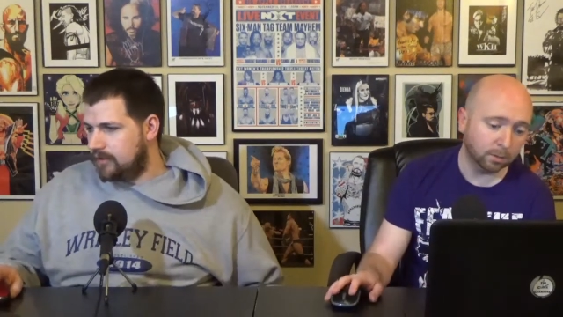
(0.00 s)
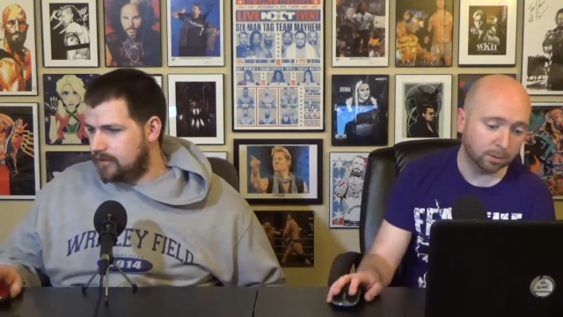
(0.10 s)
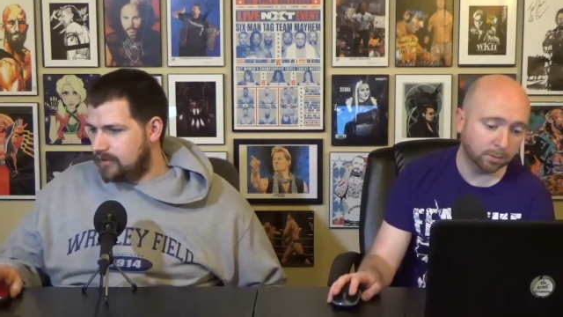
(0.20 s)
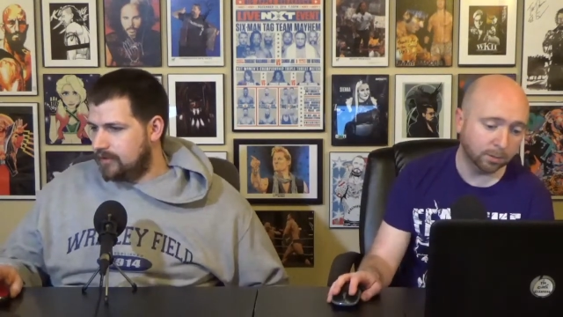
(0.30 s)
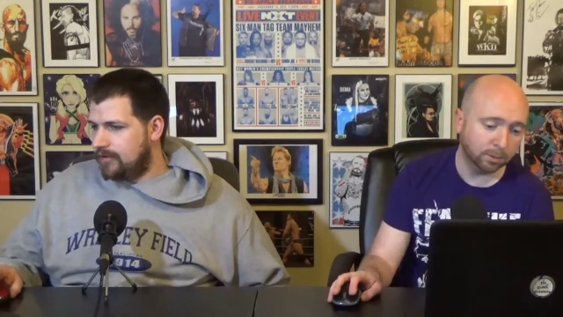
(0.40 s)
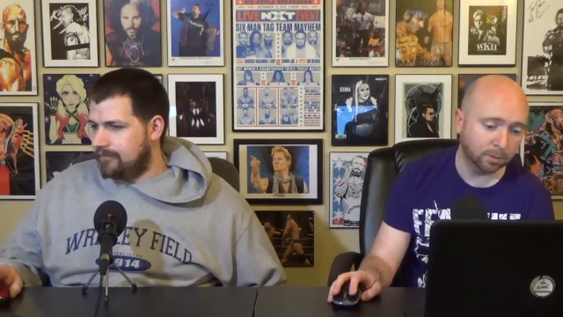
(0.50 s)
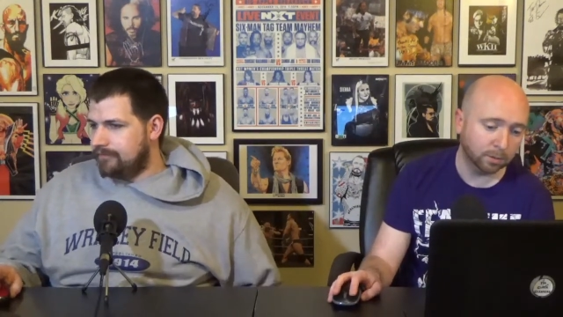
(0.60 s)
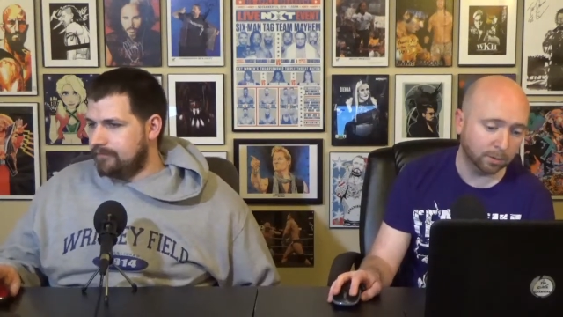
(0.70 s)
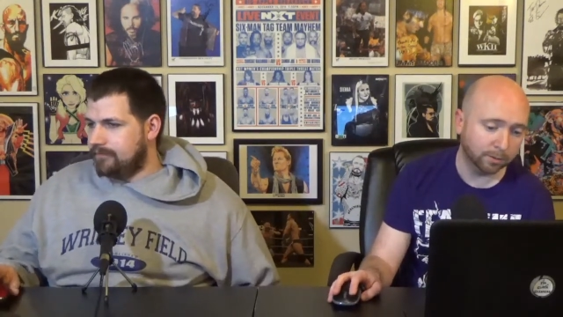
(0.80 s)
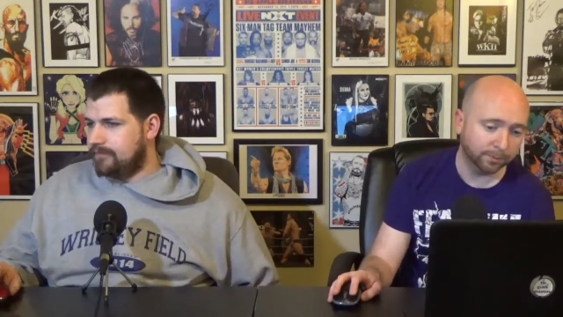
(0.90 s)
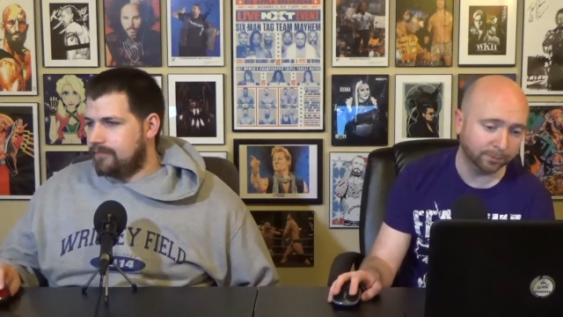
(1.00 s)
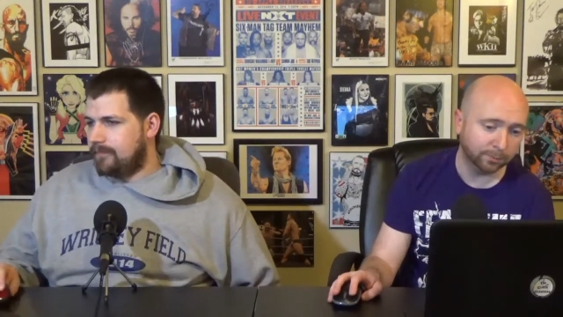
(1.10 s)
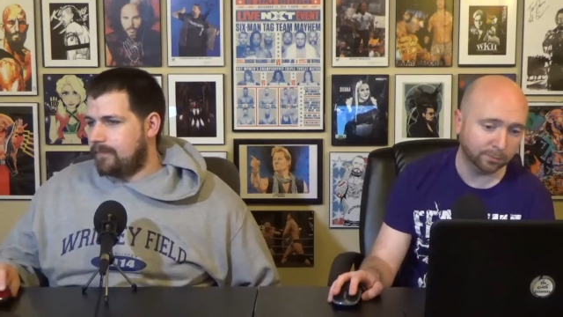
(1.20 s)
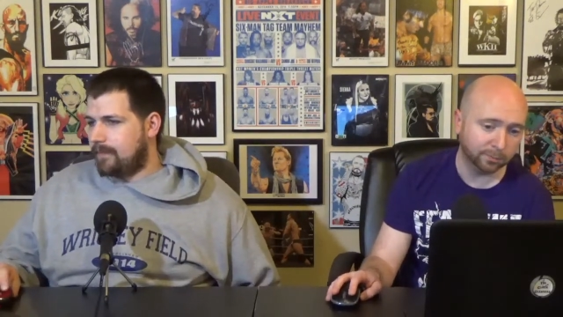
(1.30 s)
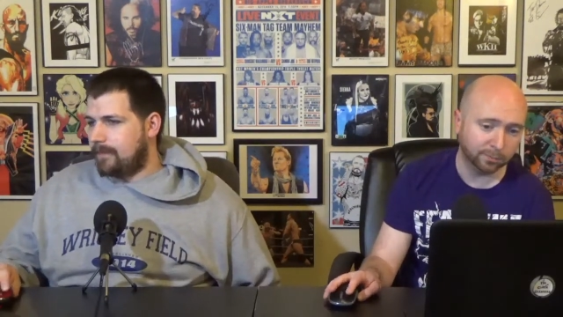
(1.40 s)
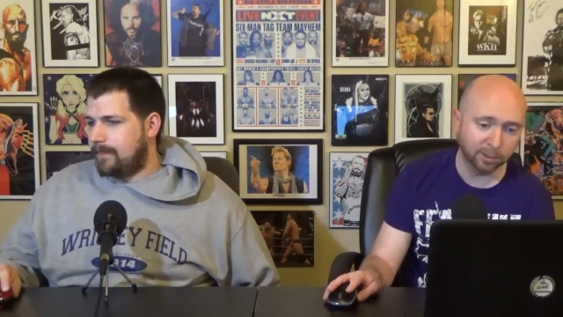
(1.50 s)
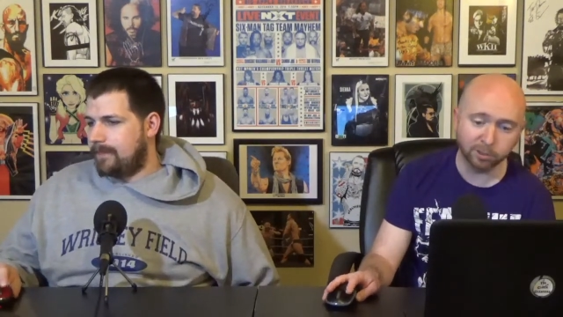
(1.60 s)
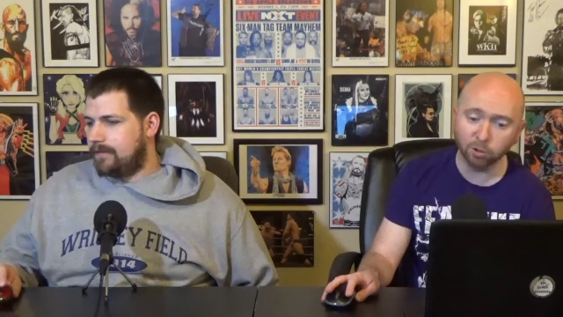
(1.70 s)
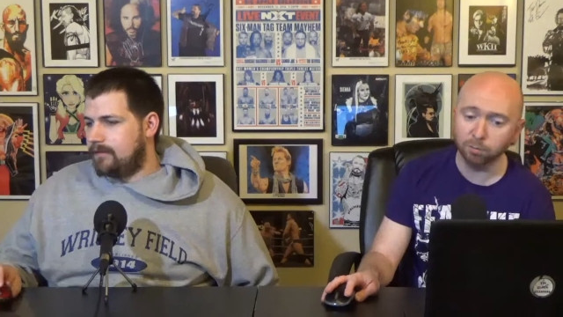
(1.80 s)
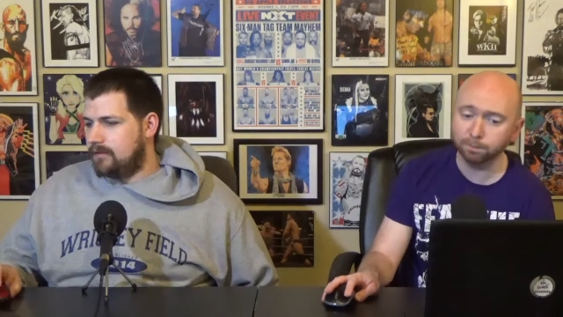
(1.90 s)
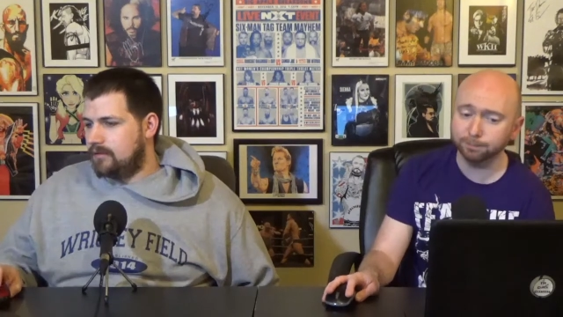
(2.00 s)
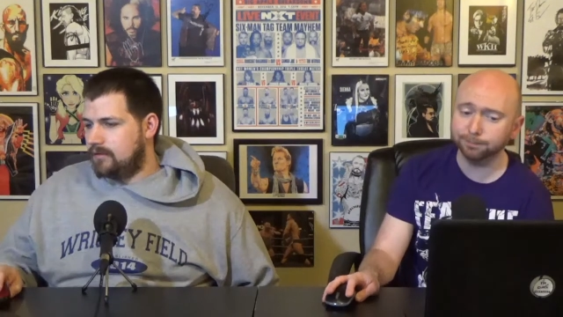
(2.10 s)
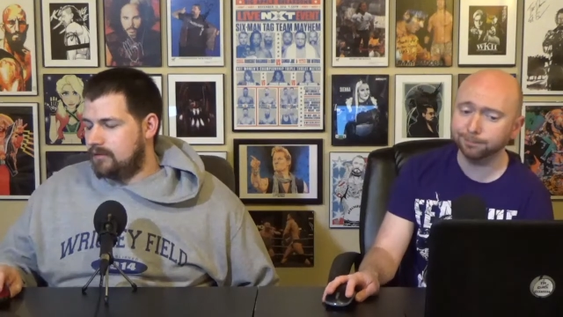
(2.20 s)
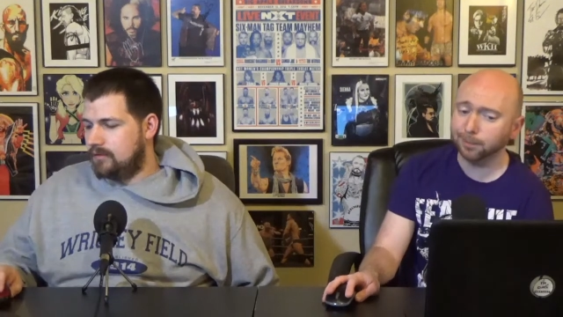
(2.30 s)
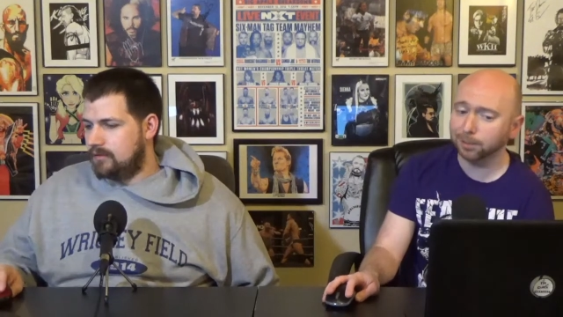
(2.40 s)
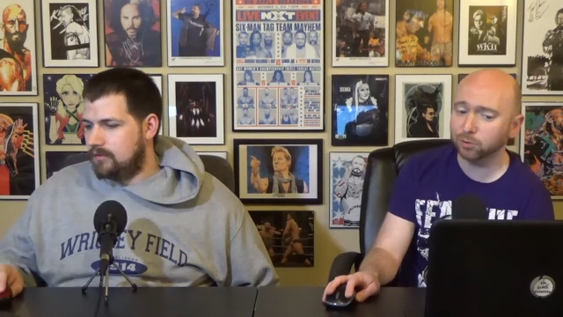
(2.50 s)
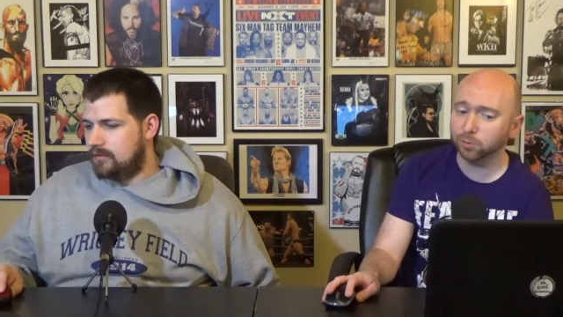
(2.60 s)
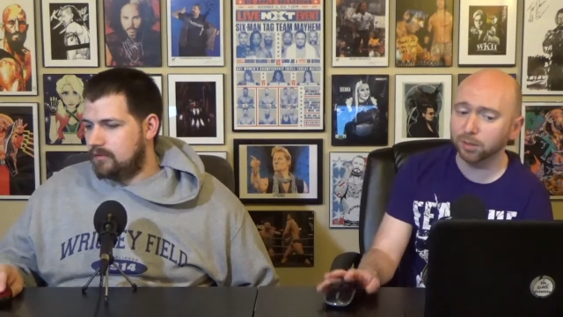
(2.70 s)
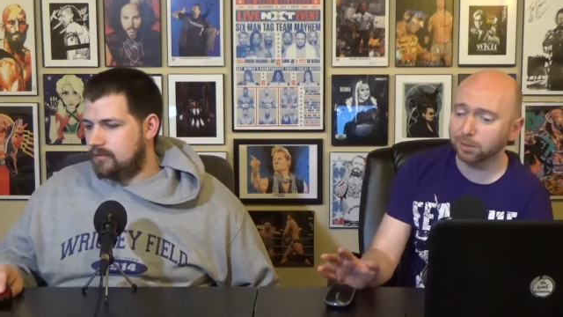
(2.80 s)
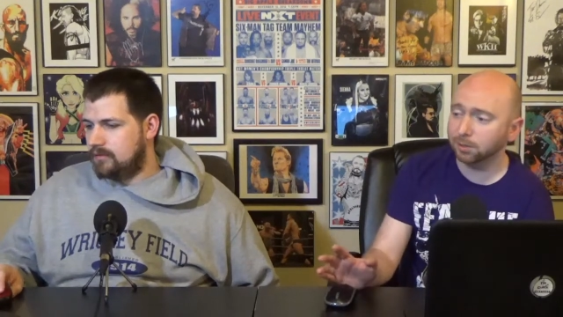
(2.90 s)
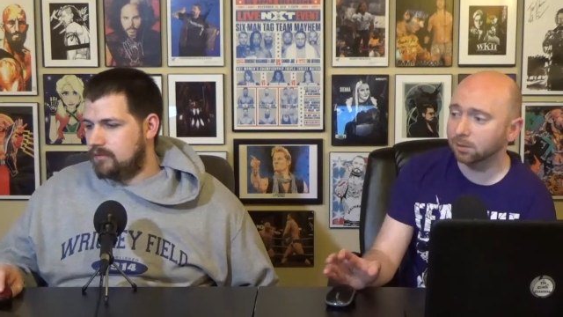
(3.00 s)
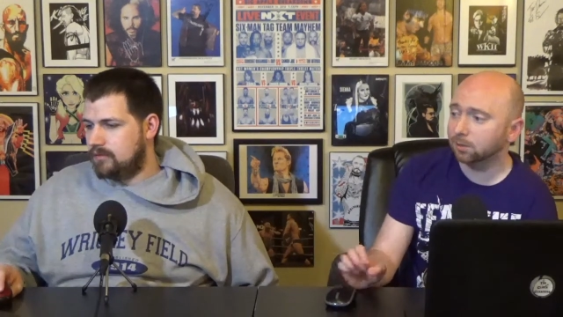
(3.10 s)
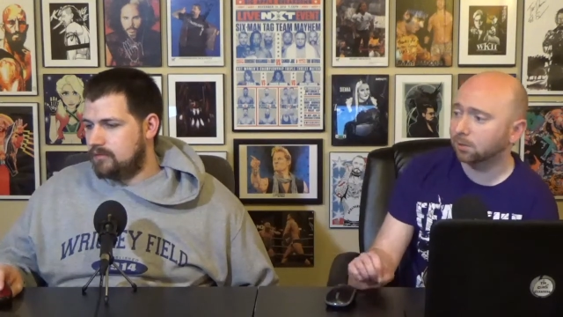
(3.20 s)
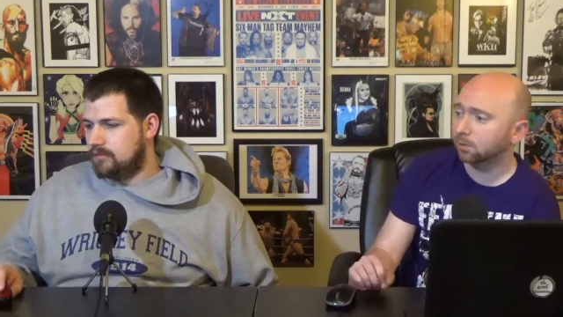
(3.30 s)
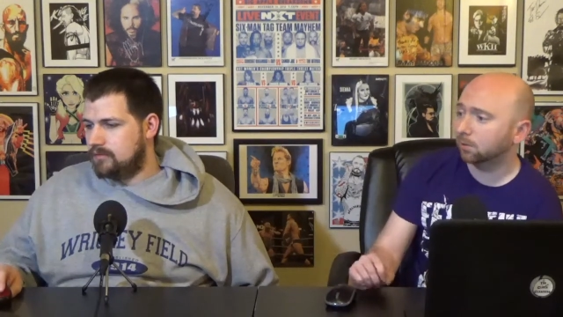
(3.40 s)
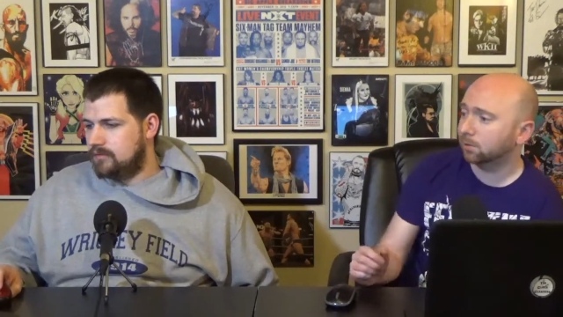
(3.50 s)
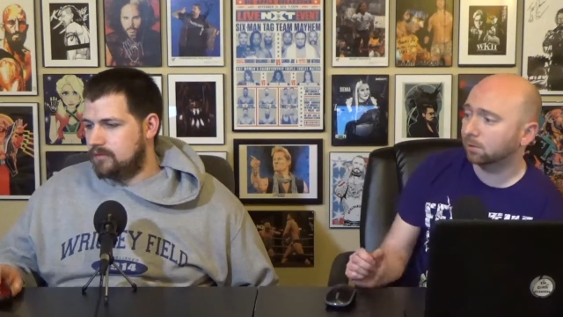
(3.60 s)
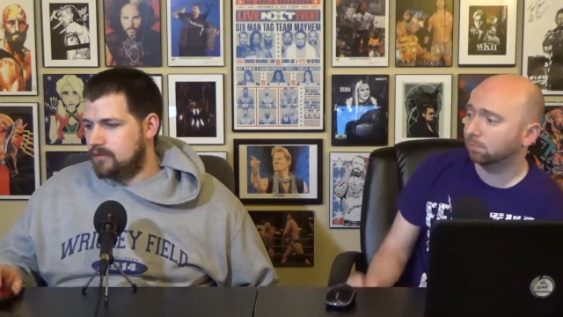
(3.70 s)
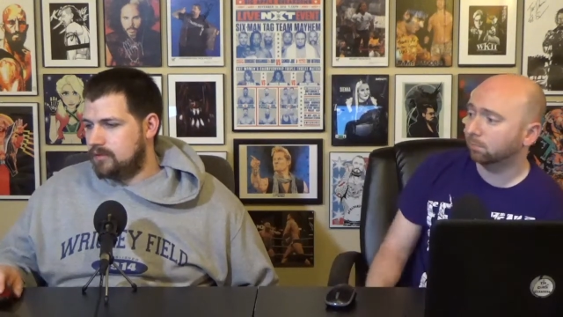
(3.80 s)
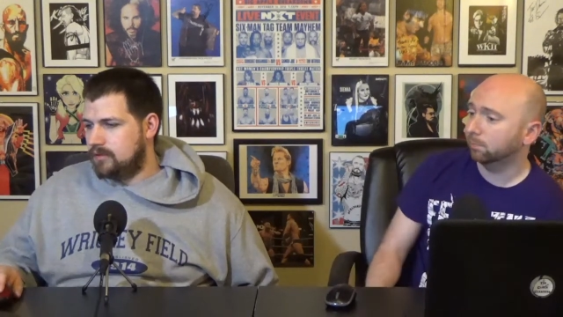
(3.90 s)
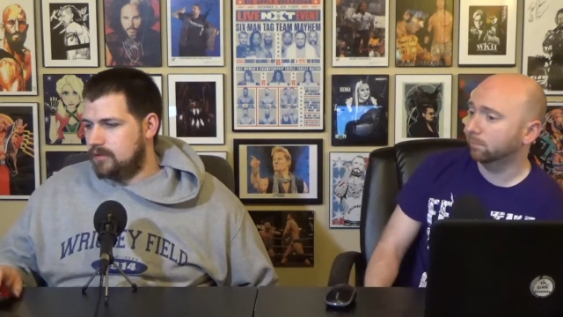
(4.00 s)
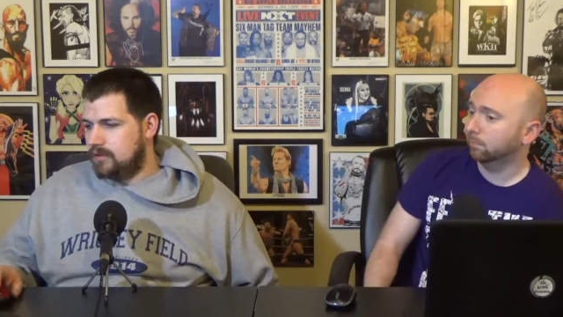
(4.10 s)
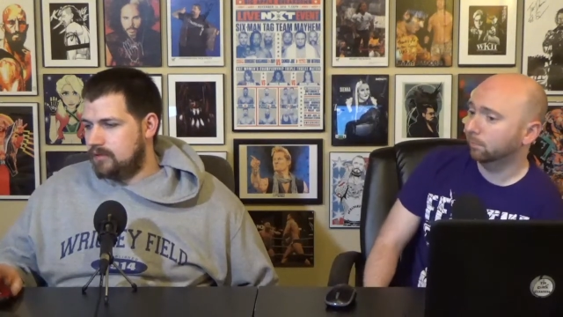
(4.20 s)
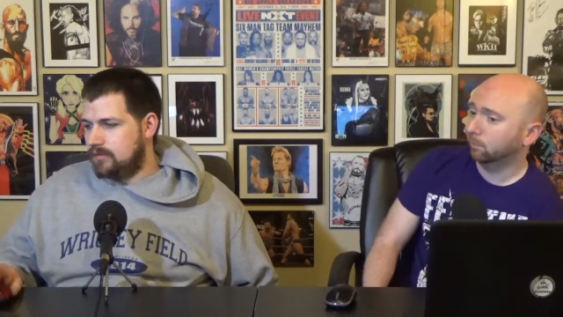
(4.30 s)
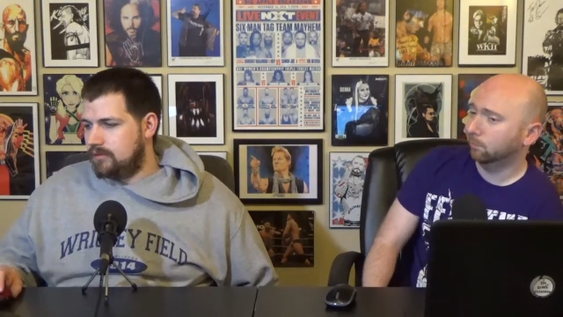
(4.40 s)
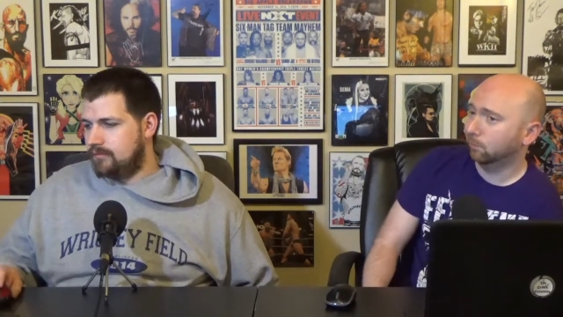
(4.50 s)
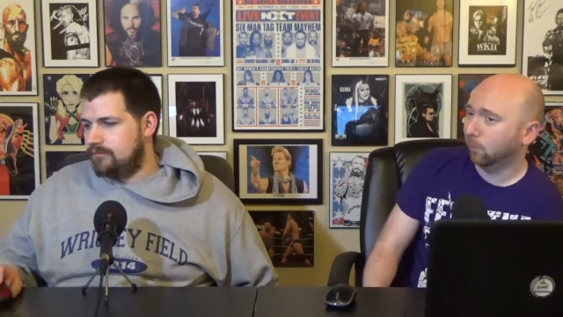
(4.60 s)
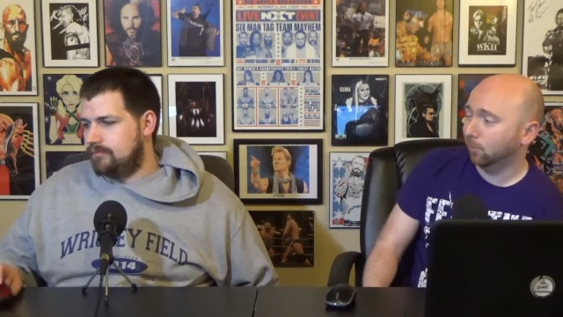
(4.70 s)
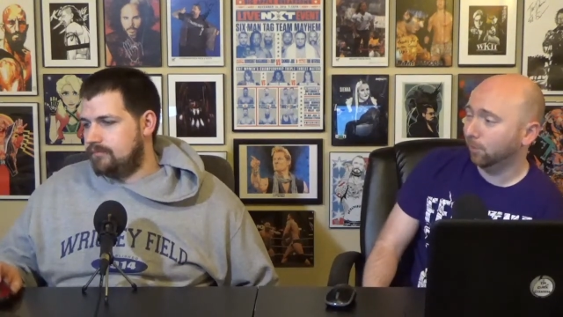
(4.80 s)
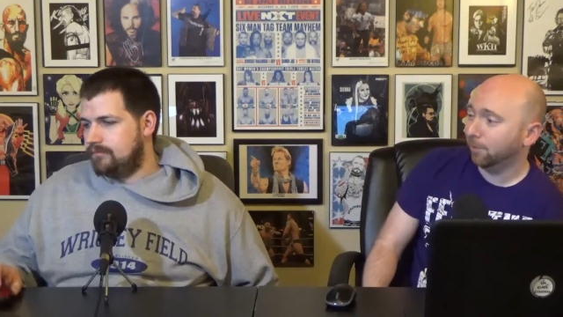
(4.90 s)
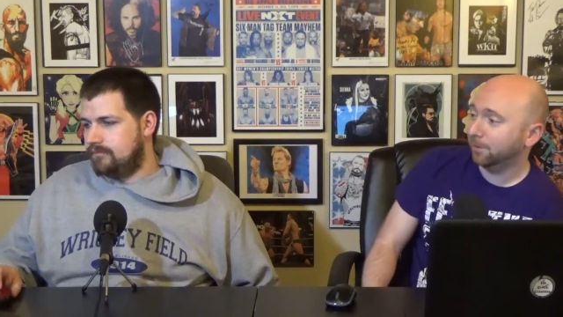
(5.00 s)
Speaker 1: I mean, uh, let's hope next week is good.